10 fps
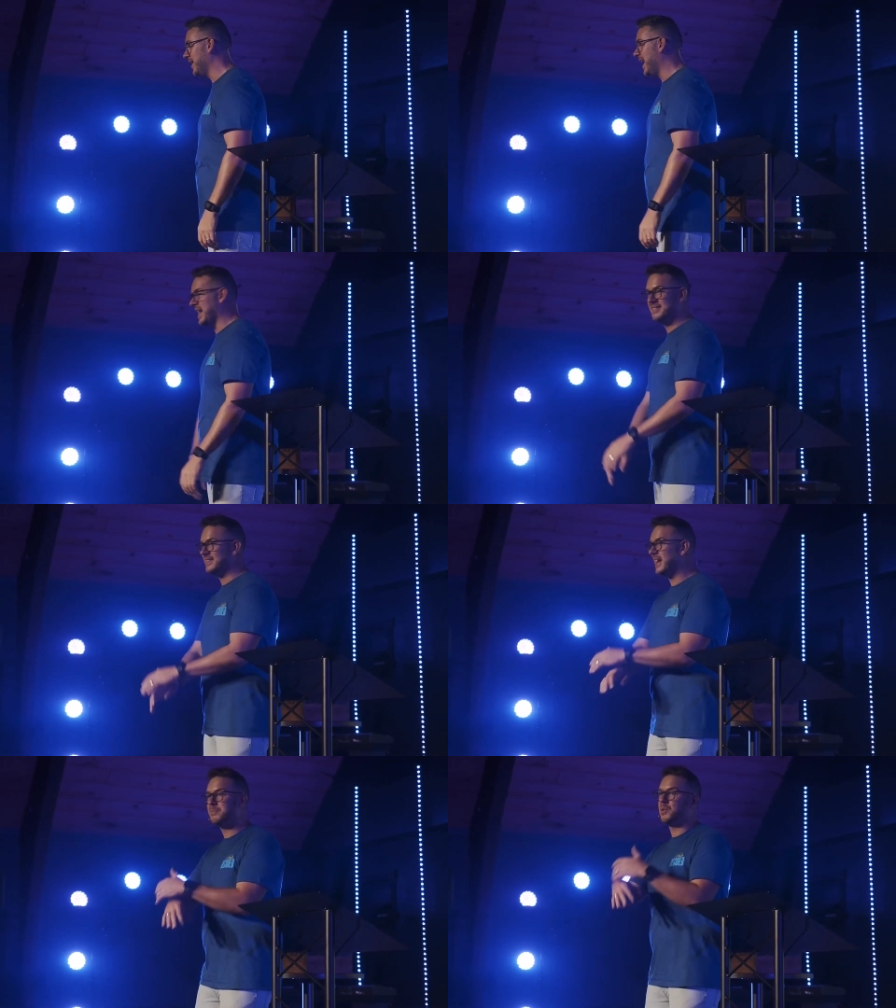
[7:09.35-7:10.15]
I didn't
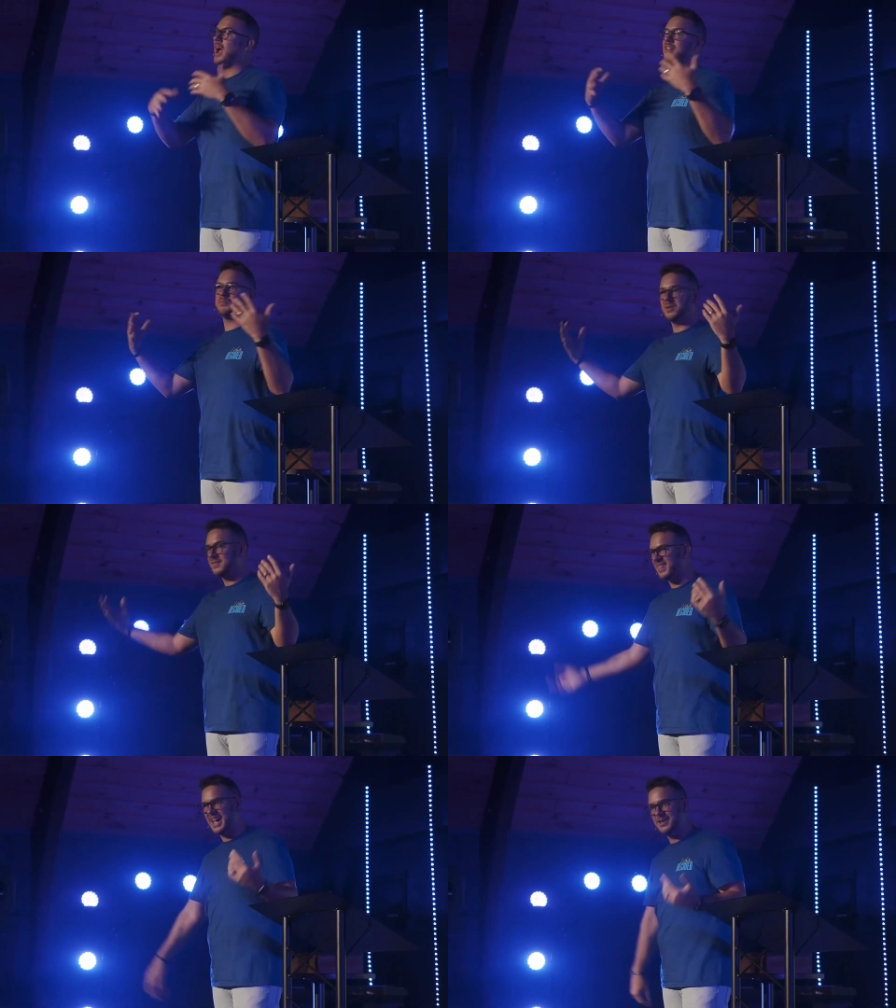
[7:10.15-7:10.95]
say a
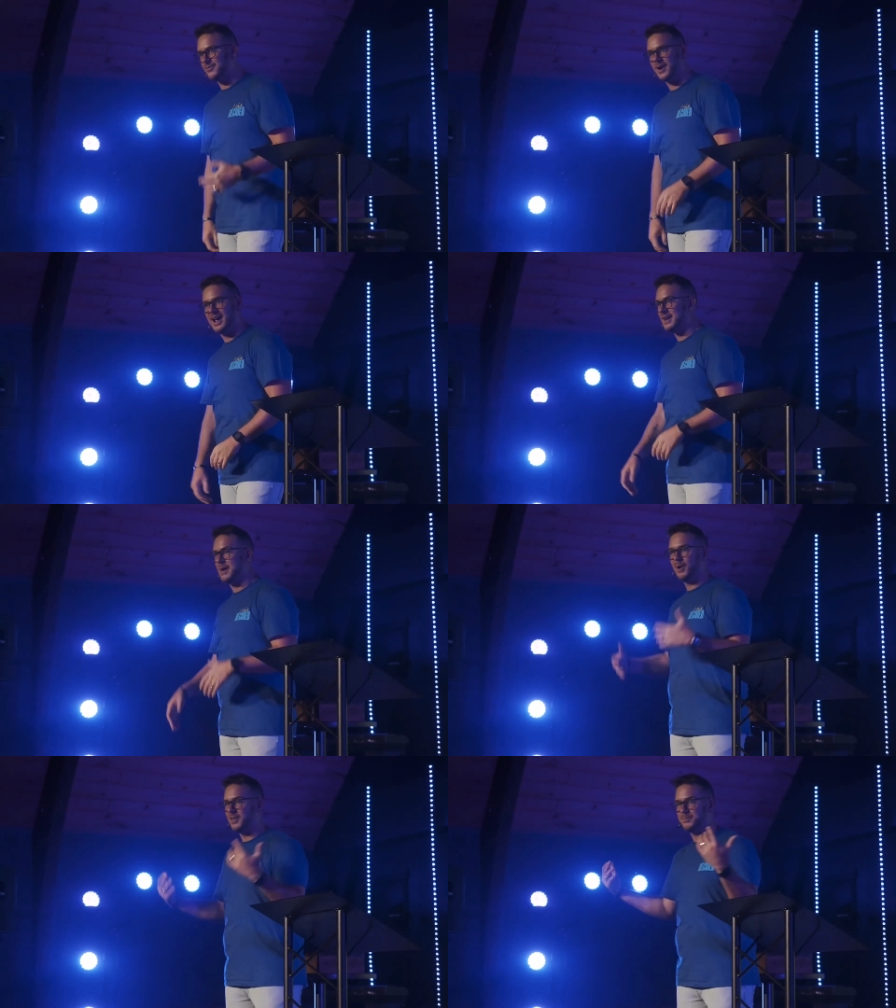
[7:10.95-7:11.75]
prosperous life, right? Not
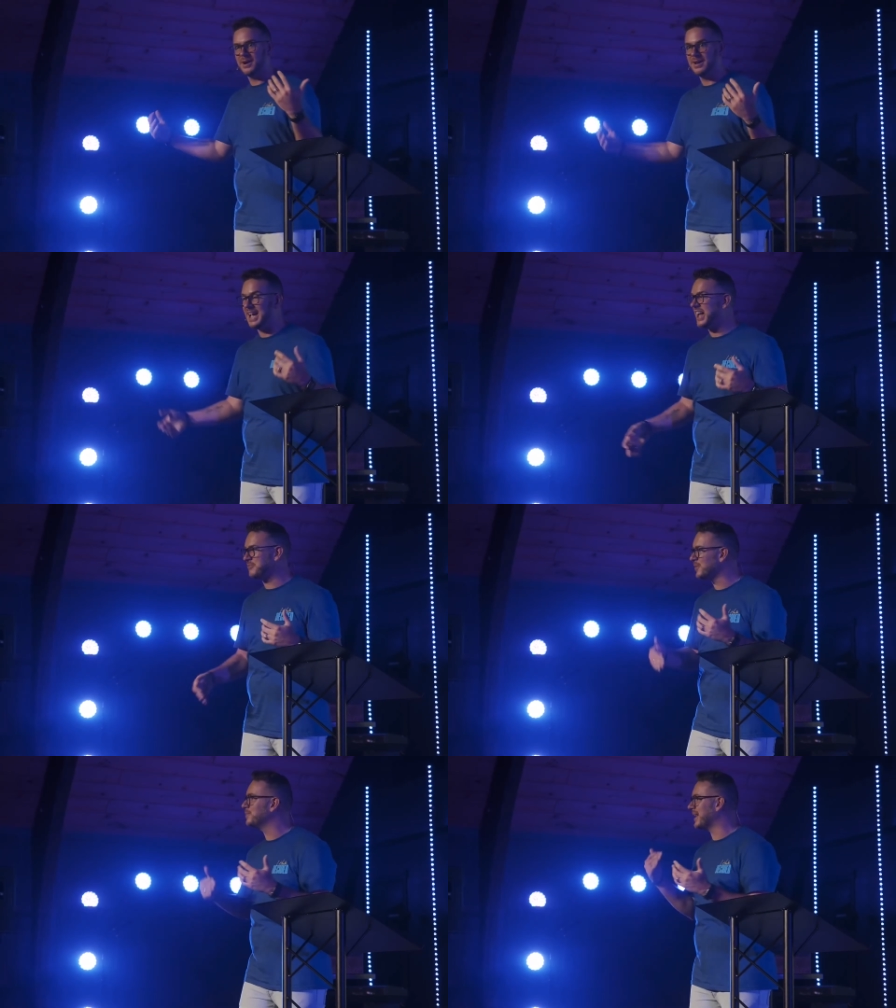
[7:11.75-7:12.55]
prosperity
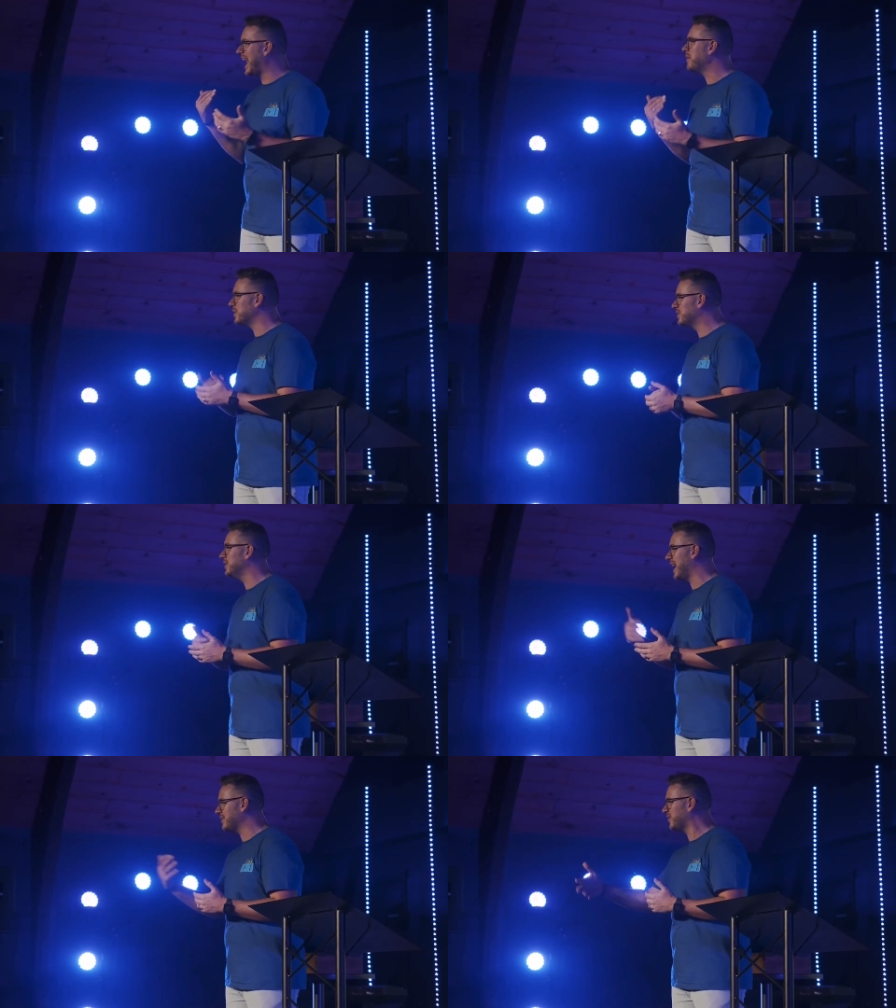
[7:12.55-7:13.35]
gospel, but God wants you
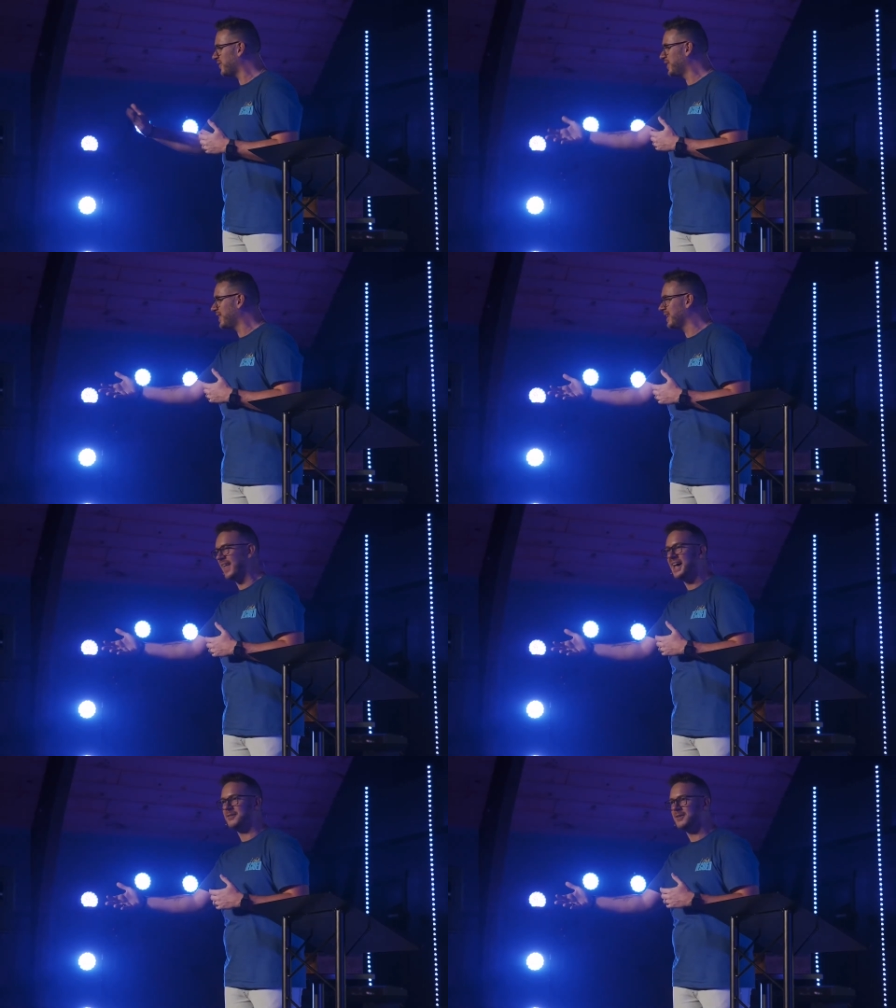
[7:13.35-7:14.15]
to have a fulfilling
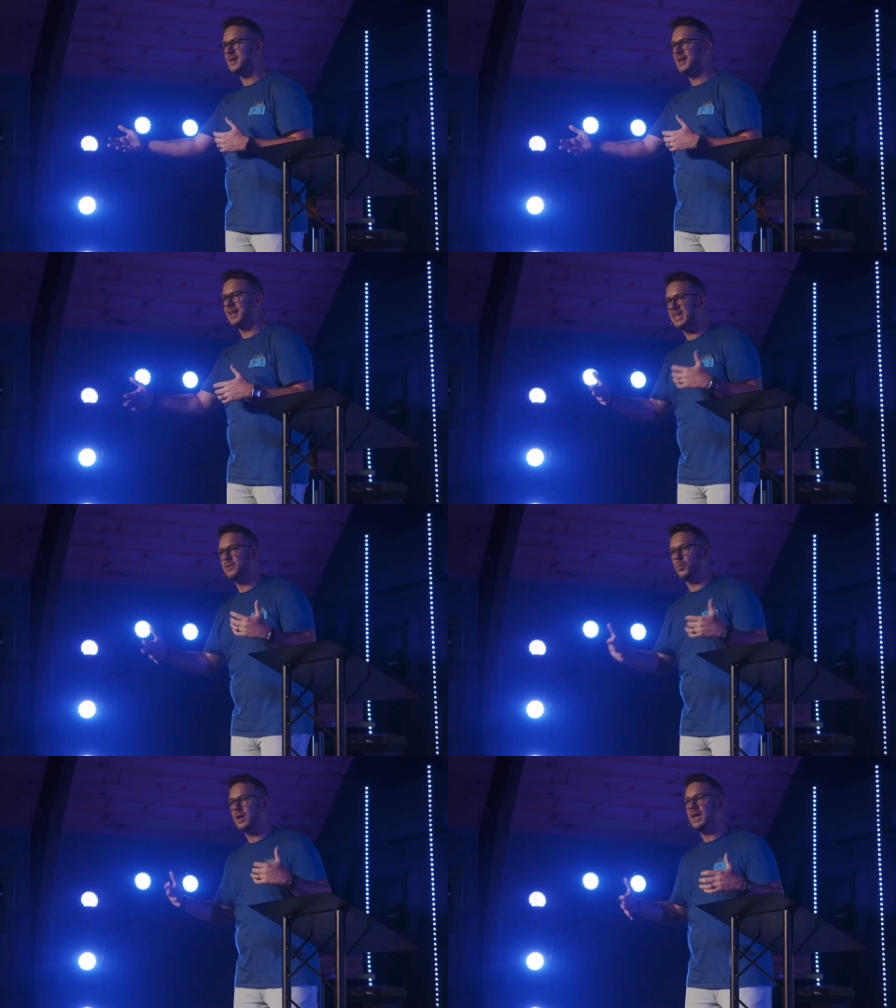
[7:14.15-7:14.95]
life. Like he,
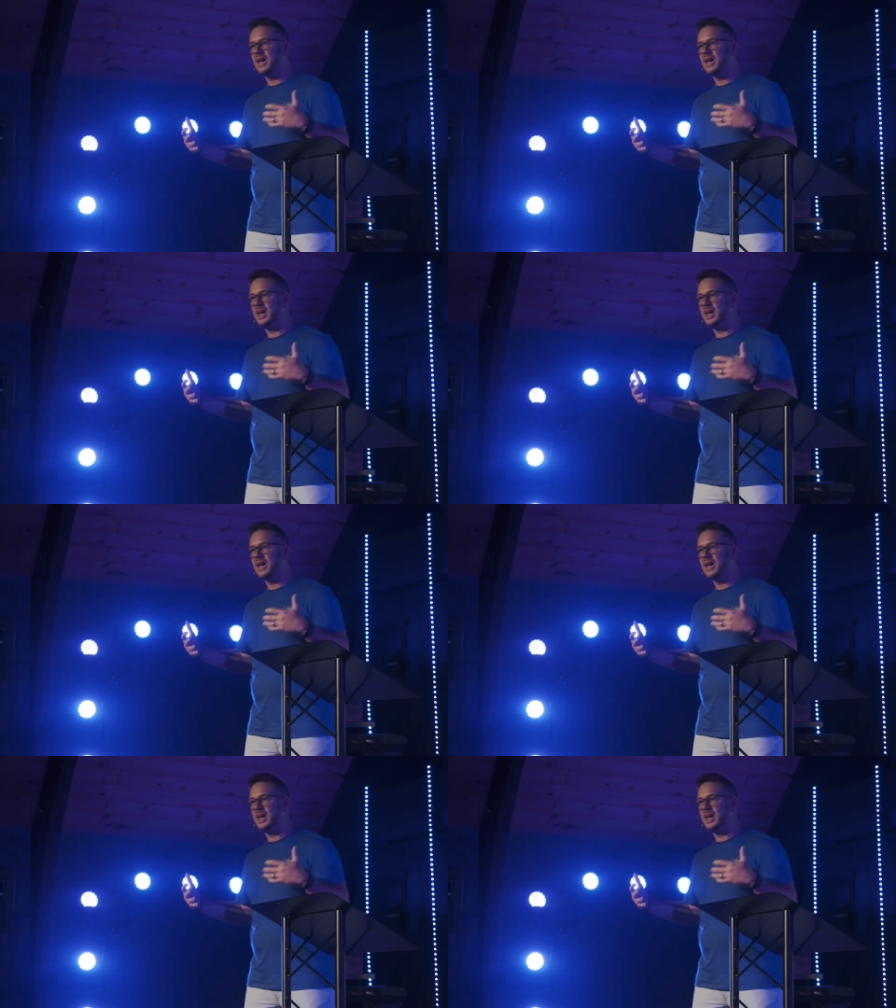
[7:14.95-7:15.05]
he